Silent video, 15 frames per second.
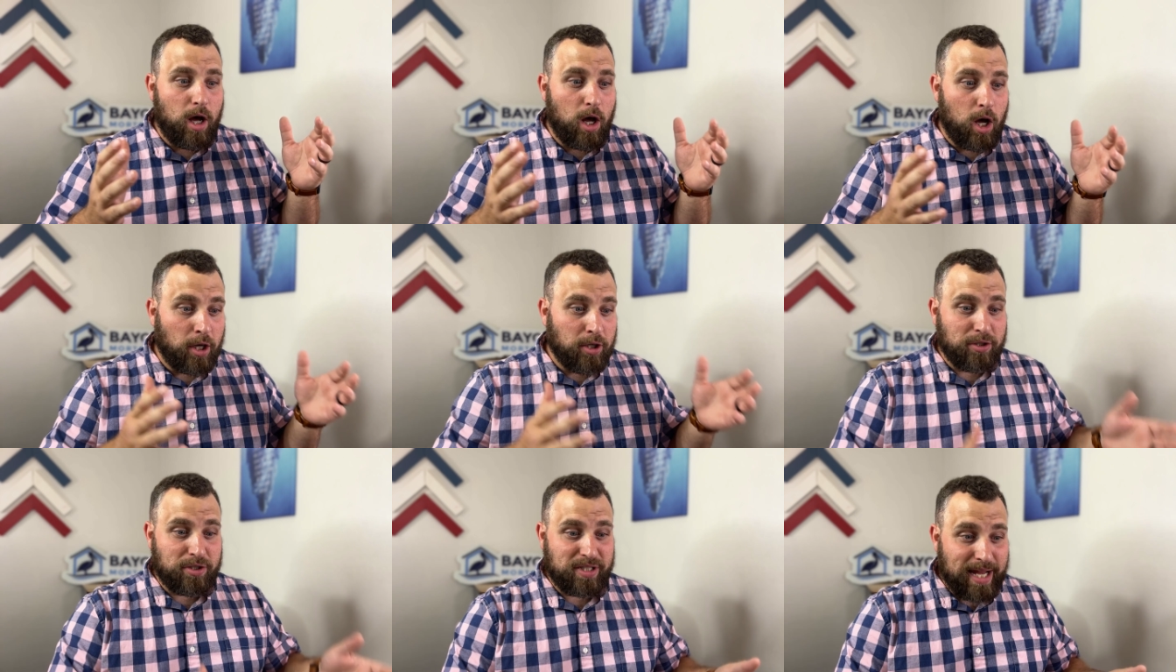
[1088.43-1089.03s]

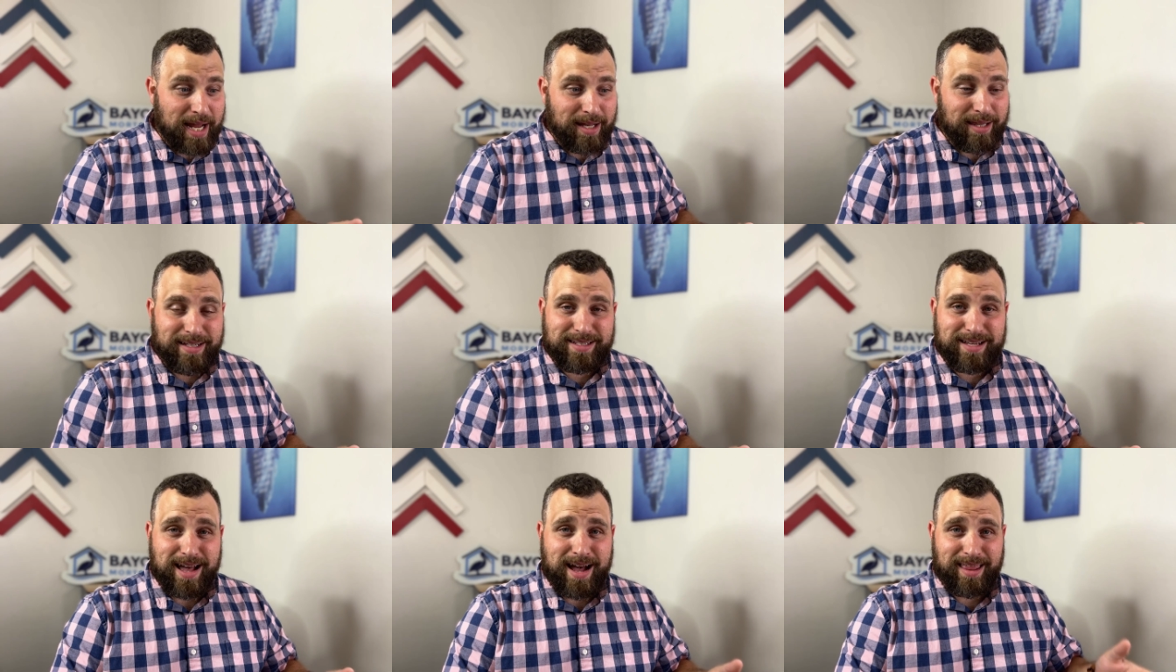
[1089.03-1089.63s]
understand these
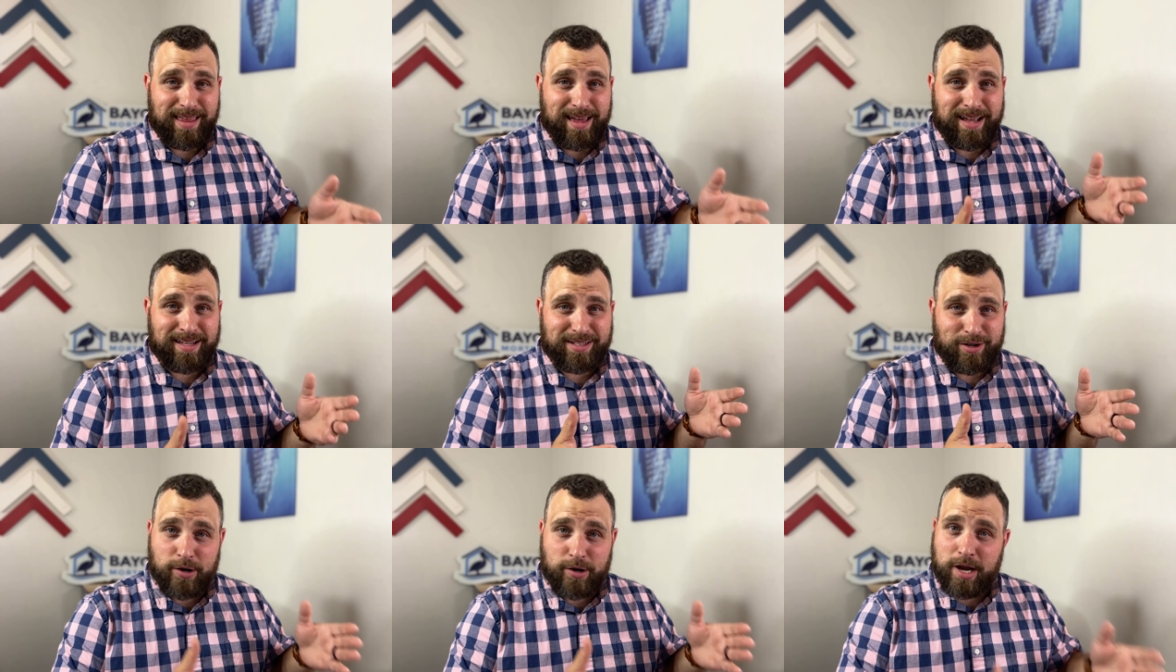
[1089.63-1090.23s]
guidelines
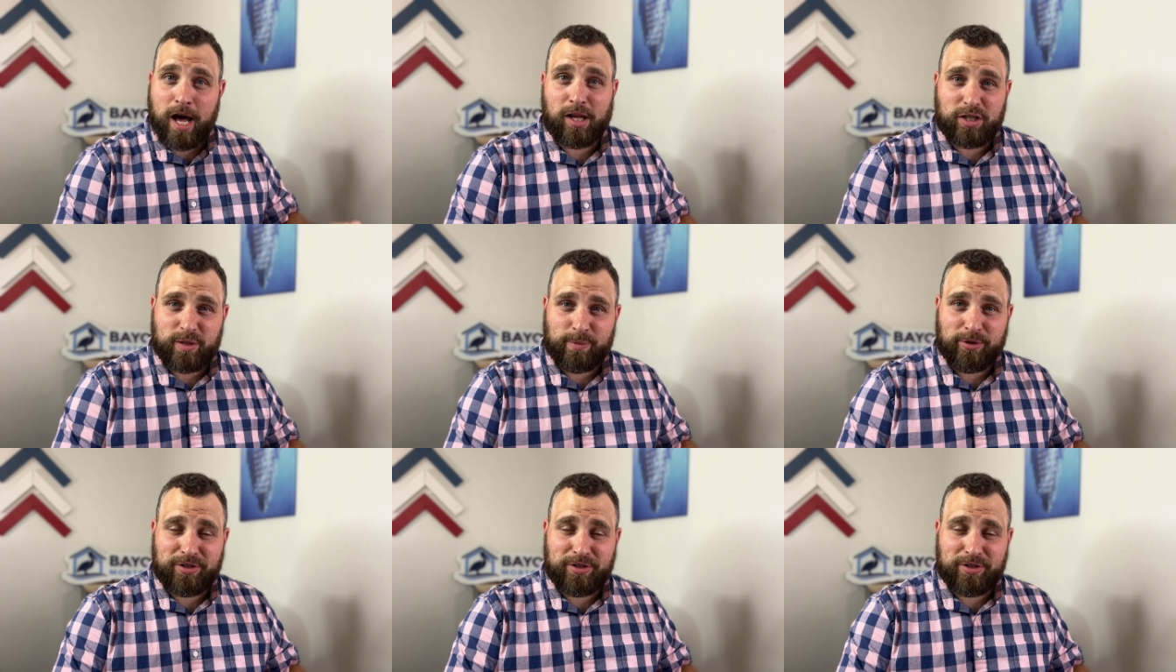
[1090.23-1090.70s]
and are knowledgeable